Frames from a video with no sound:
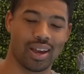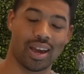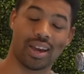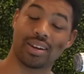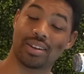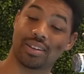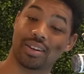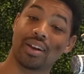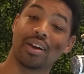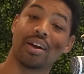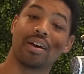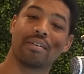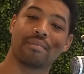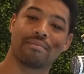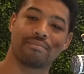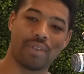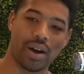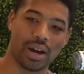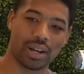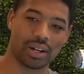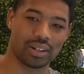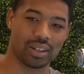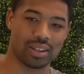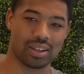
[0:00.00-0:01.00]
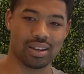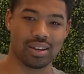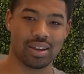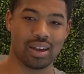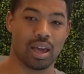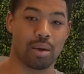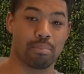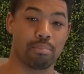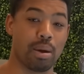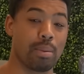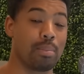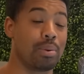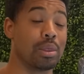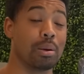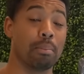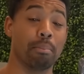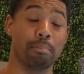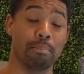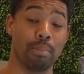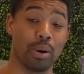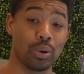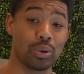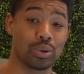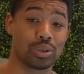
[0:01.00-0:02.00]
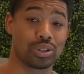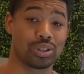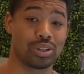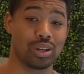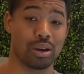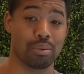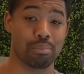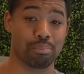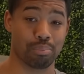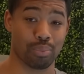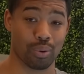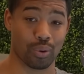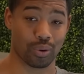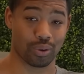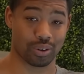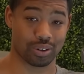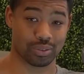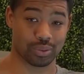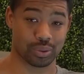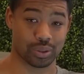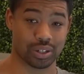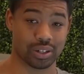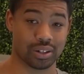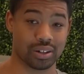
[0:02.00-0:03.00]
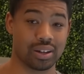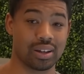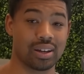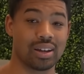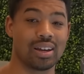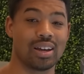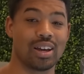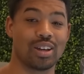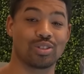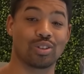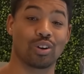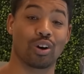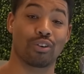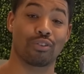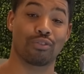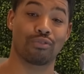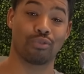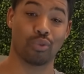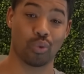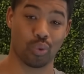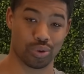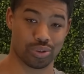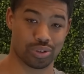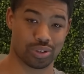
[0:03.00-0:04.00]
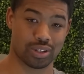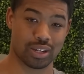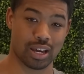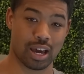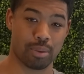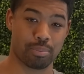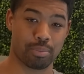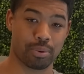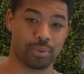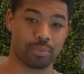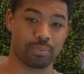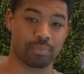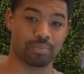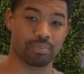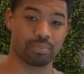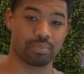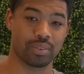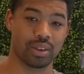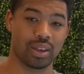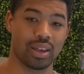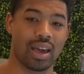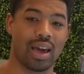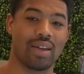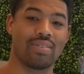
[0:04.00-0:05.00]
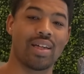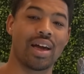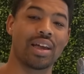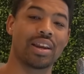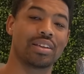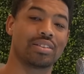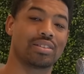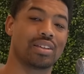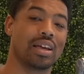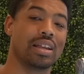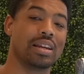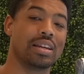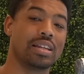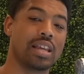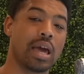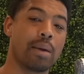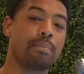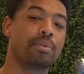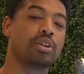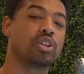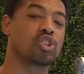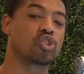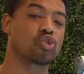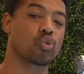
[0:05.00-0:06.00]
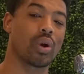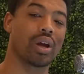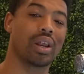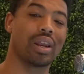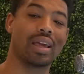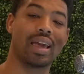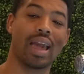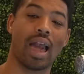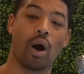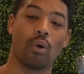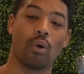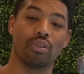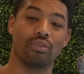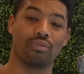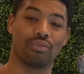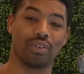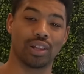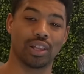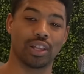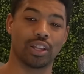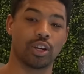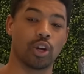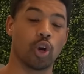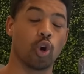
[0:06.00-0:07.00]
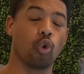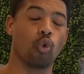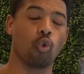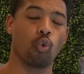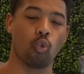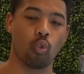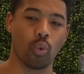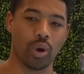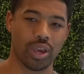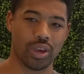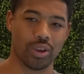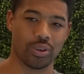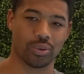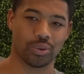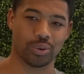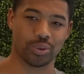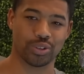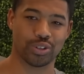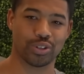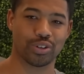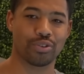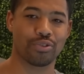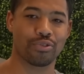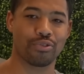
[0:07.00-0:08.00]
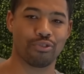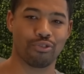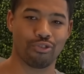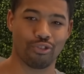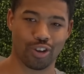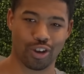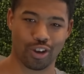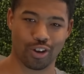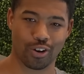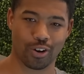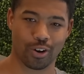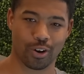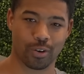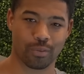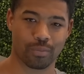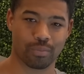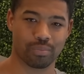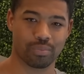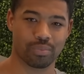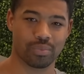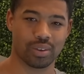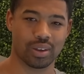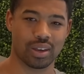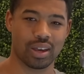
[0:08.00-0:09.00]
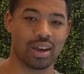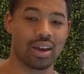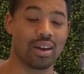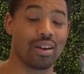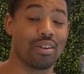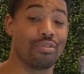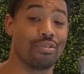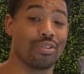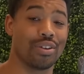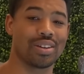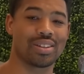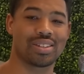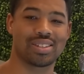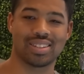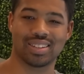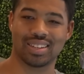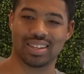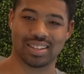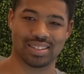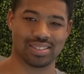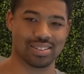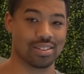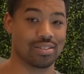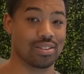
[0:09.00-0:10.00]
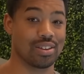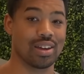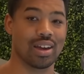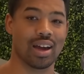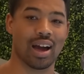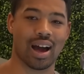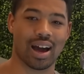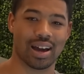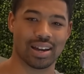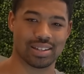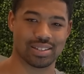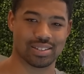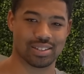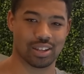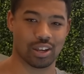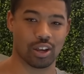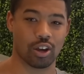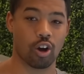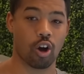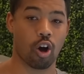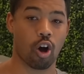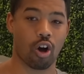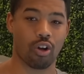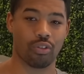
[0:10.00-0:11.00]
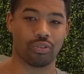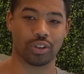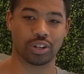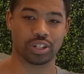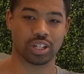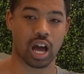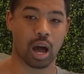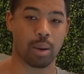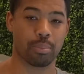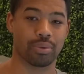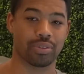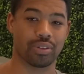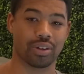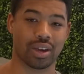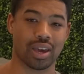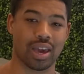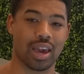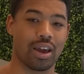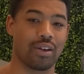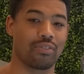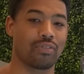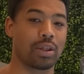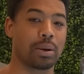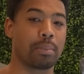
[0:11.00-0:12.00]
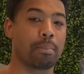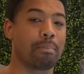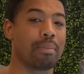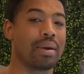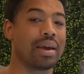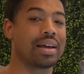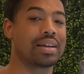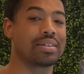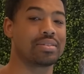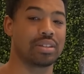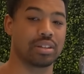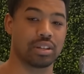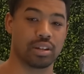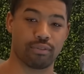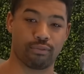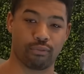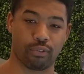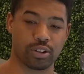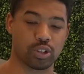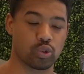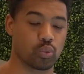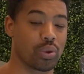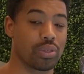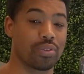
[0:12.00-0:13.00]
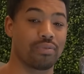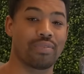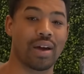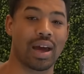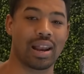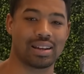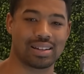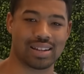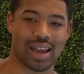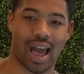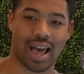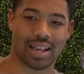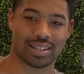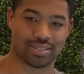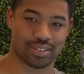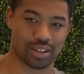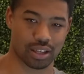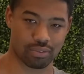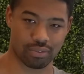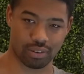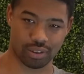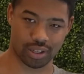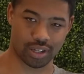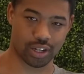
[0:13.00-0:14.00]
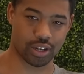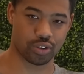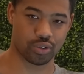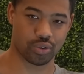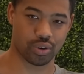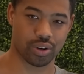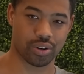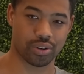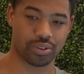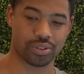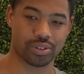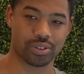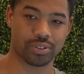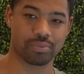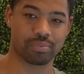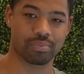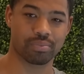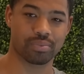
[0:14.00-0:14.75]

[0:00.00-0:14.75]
And finally, and maybe the most important one, is our fourth step. And that is demonstrating the villain wields fear. This is the icing on the top of the cake that makes the difference with fantastic villain intros.